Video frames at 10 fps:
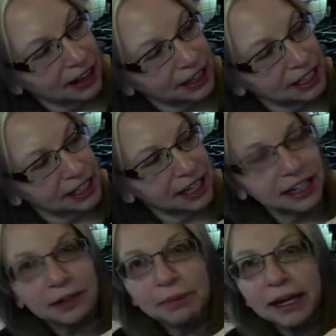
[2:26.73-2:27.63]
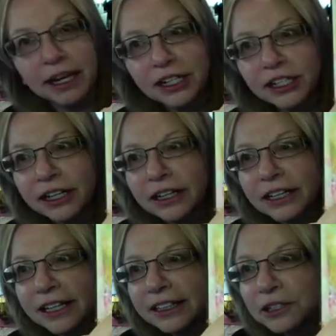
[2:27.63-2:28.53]
this side of the page, and I'm going
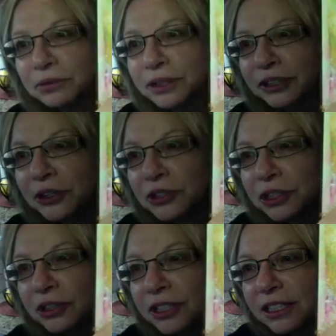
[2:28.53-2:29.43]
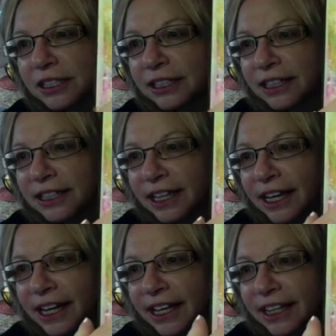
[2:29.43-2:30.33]
to get this real close so you can see it,
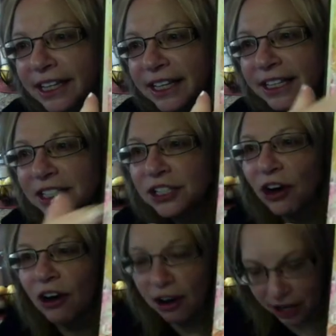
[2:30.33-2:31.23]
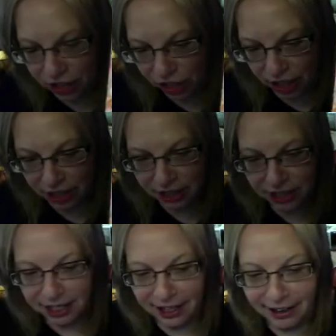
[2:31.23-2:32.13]
these are
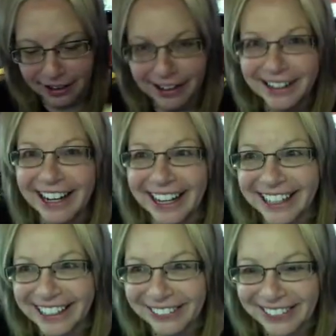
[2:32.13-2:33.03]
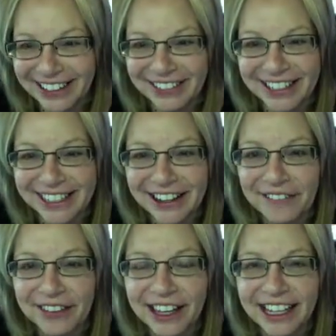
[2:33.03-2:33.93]
just, you're not going to believe this,
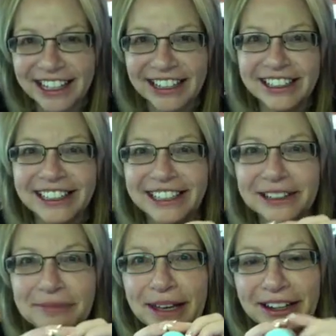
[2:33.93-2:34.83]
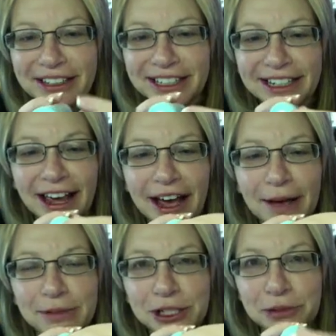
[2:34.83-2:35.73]
there's a little metal
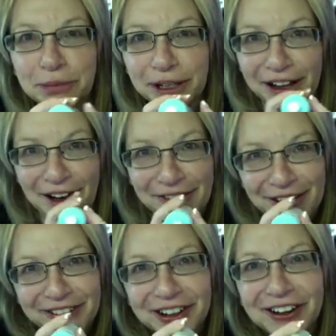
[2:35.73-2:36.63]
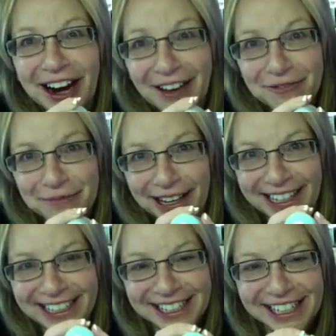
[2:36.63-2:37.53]
tabs that you pull off of your craft
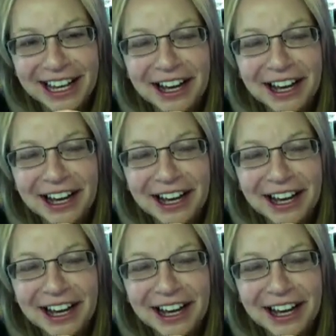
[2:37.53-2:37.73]
paints